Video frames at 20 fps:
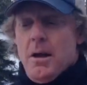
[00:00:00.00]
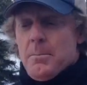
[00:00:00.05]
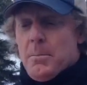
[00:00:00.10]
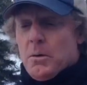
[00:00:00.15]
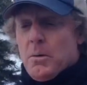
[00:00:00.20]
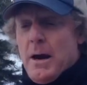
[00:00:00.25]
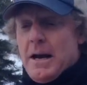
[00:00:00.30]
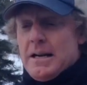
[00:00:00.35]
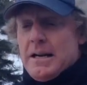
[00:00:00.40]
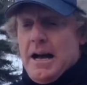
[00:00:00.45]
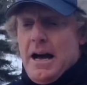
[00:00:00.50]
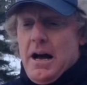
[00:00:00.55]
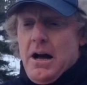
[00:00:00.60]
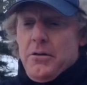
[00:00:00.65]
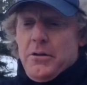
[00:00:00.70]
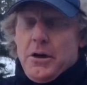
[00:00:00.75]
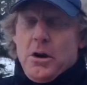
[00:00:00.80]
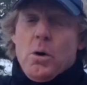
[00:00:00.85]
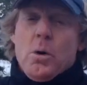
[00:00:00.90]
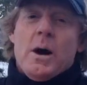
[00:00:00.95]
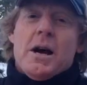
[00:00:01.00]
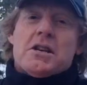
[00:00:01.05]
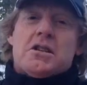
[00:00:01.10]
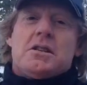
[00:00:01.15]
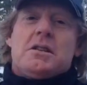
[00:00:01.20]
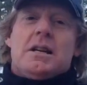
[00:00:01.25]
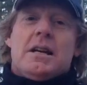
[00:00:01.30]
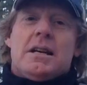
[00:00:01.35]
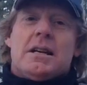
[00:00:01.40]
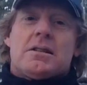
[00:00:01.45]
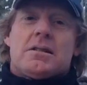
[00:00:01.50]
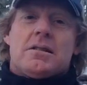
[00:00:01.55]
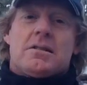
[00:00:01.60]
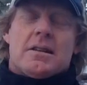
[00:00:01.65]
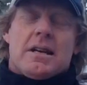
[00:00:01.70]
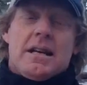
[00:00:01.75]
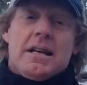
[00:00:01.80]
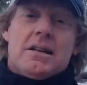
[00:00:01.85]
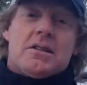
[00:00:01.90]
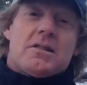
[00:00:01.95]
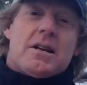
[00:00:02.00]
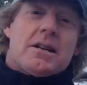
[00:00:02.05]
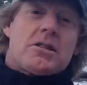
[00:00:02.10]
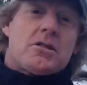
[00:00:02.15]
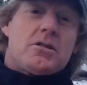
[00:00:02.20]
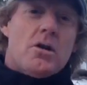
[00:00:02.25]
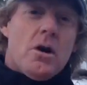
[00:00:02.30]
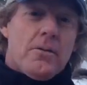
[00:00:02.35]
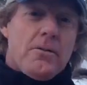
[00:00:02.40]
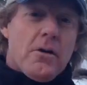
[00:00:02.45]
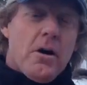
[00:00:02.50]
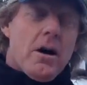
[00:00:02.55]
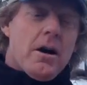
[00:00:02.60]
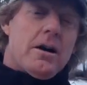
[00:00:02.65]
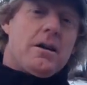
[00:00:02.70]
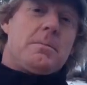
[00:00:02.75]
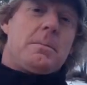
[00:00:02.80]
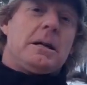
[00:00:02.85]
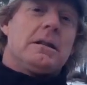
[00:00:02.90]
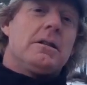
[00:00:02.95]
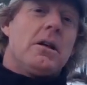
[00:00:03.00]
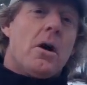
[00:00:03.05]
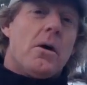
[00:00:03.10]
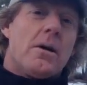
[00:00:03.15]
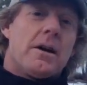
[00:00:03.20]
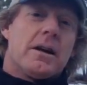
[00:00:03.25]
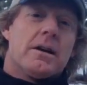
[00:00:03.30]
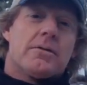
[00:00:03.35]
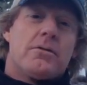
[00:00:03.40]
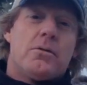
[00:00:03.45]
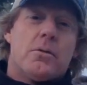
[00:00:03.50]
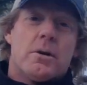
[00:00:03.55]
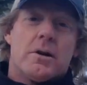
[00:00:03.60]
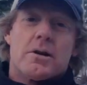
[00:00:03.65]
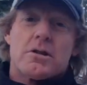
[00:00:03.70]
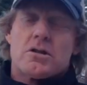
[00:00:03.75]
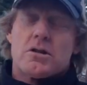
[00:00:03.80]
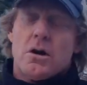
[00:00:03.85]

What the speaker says: but right now the question is that snowfall going to be low enough for us?